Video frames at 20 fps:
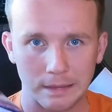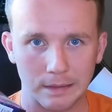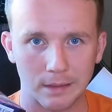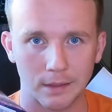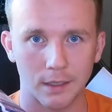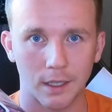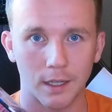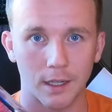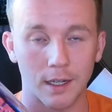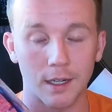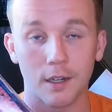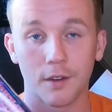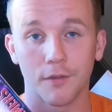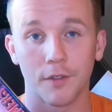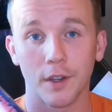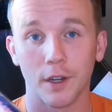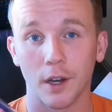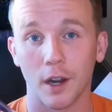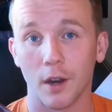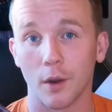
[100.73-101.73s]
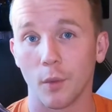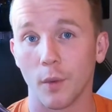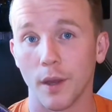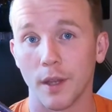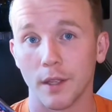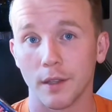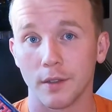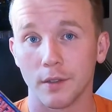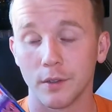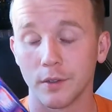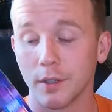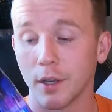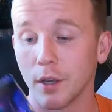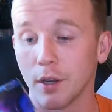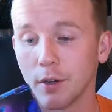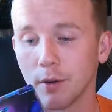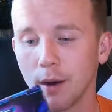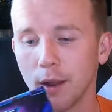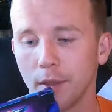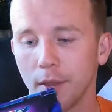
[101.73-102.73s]
they need to figure out a way to get
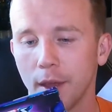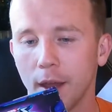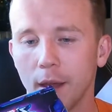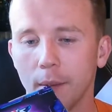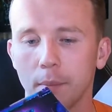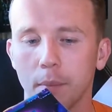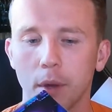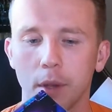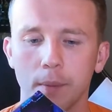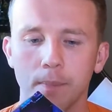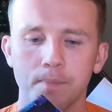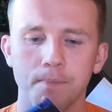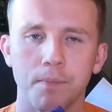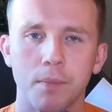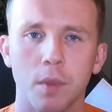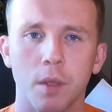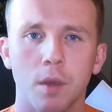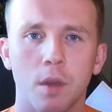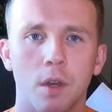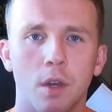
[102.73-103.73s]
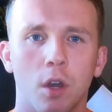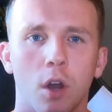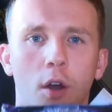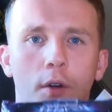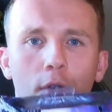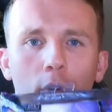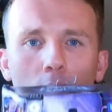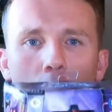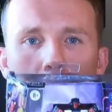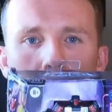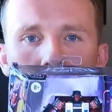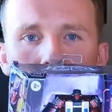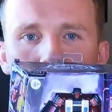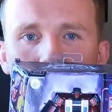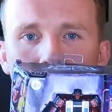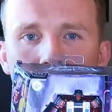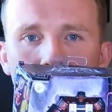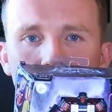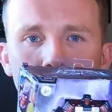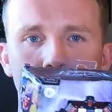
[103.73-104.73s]
around that. But overall, you can
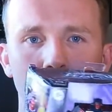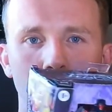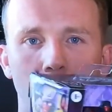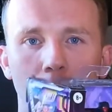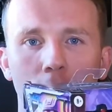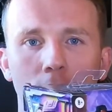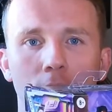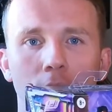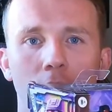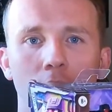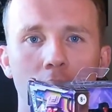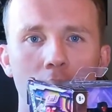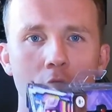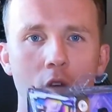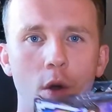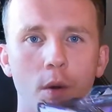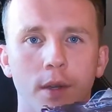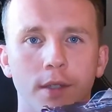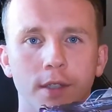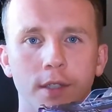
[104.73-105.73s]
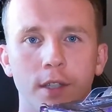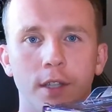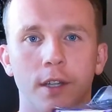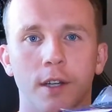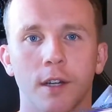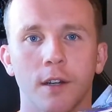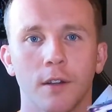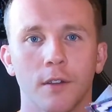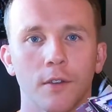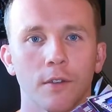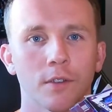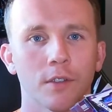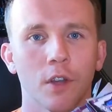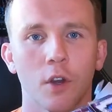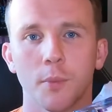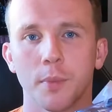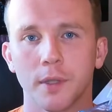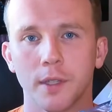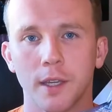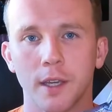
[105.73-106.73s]
see the figure in there. You know he's in there. There's no
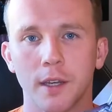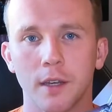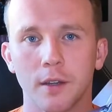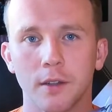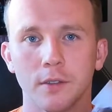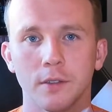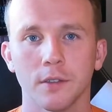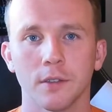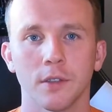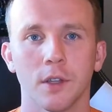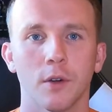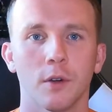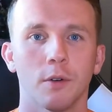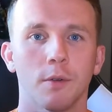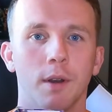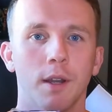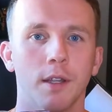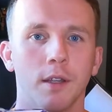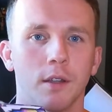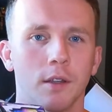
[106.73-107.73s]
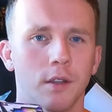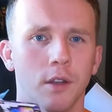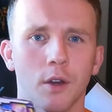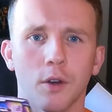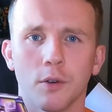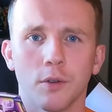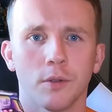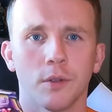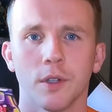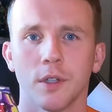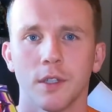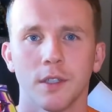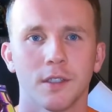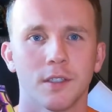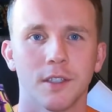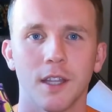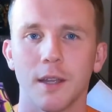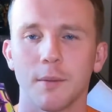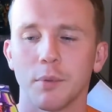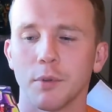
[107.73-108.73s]
potatoes, no array, no
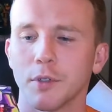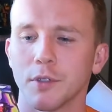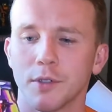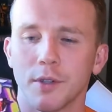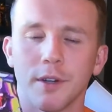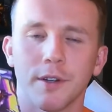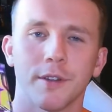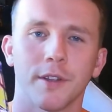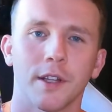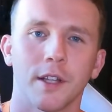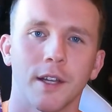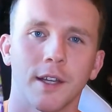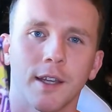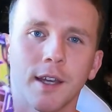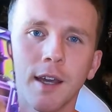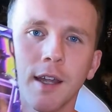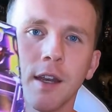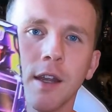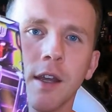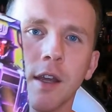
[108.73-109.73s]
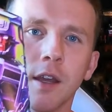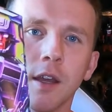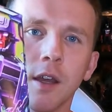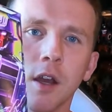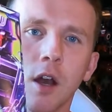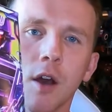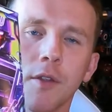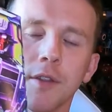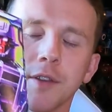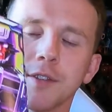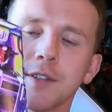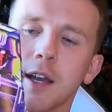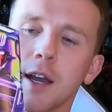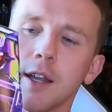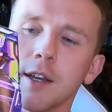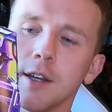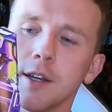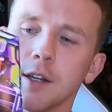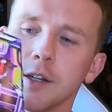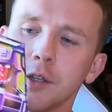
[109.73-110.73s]
staplers or anything like that. On the
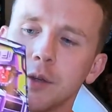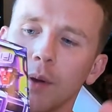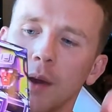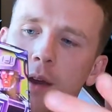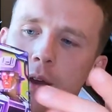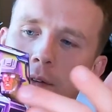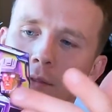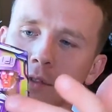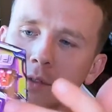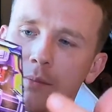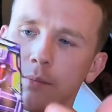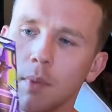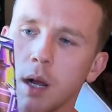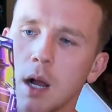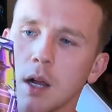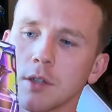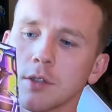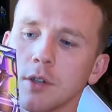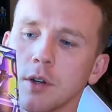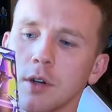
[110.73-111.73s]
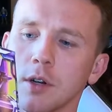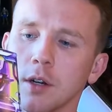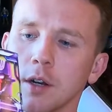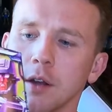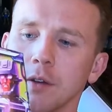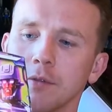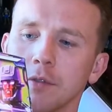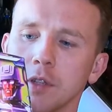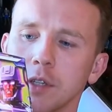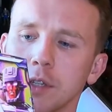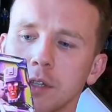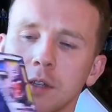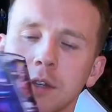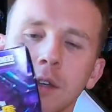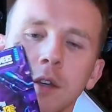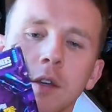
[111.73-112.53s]
side here, you have some box art of the